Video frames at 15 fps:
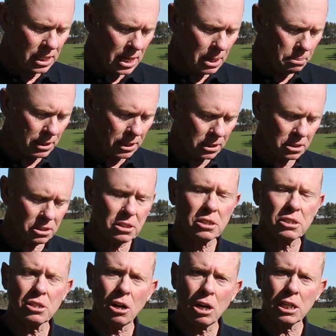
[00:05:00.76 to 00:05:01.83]
a coupling that's
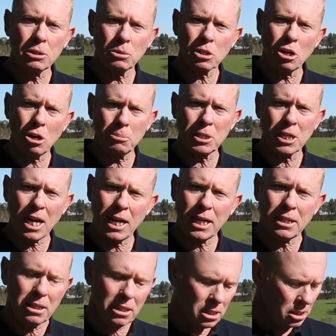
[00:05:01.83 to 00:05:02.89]
designed to accommodate
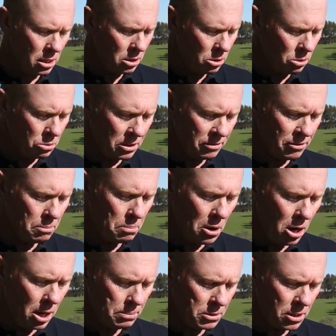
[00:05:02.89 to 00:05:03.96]
all different
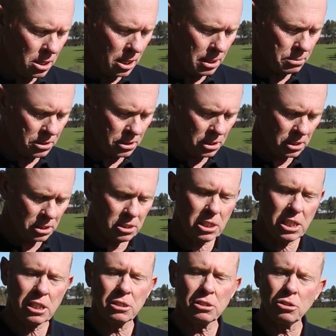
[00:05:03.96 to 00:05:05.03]
pipe types. So
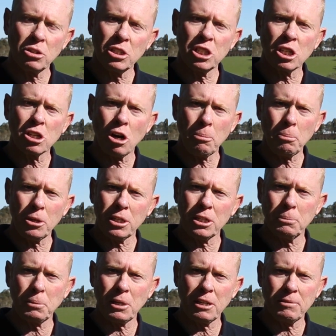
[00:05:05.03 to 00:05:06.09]
you can join your copper,
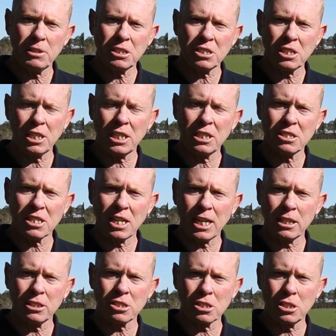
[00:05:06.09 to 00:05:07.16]
your PVC,
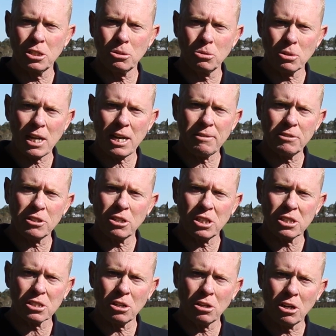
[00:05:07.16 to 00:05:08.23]
stainless steel,
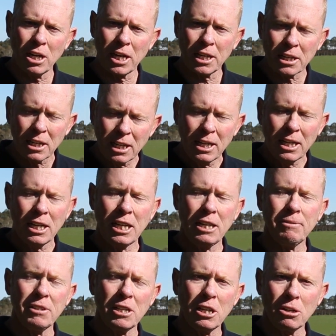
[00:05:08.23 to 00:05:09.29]
galvanised iron,
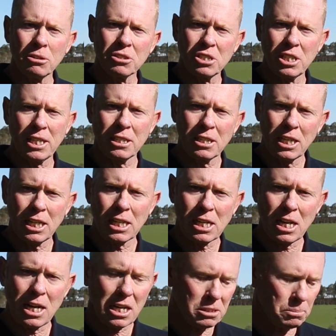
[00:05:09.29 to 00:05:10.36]
even the old C&D
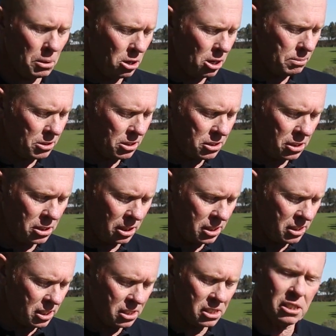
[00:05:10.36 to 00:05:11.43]
class pipe that still
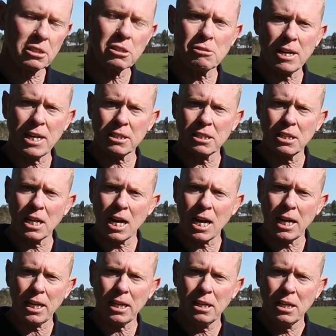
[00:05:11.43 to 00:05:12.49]
exists in the ground
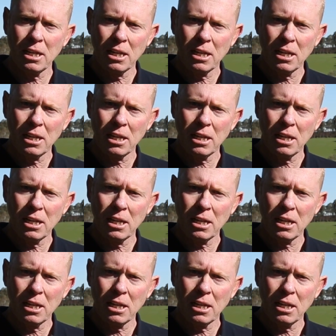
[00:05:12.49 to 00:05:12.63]
today.